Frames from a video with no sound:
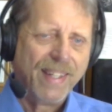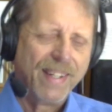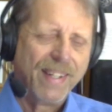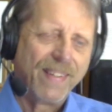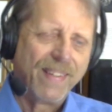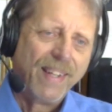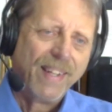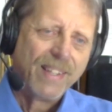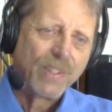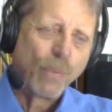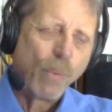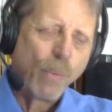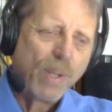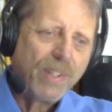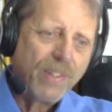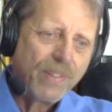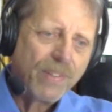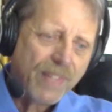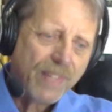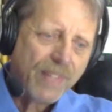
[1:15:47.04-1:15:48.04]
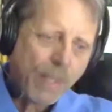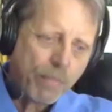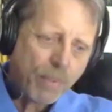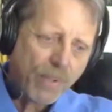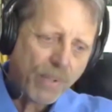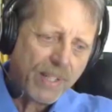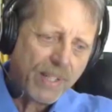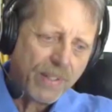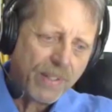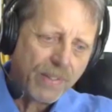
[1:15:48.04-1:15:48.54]
So once you
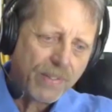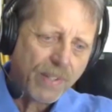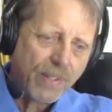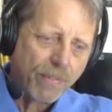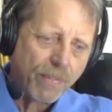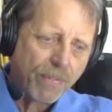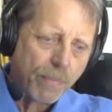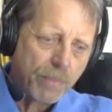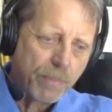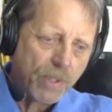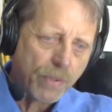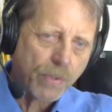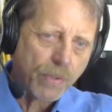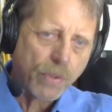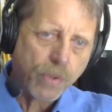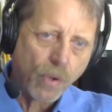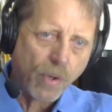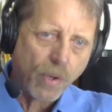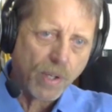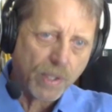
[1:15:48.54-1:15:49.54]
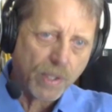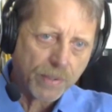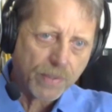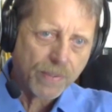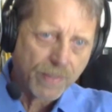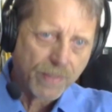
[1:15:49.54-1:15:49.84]
separate yourself from your thoughts,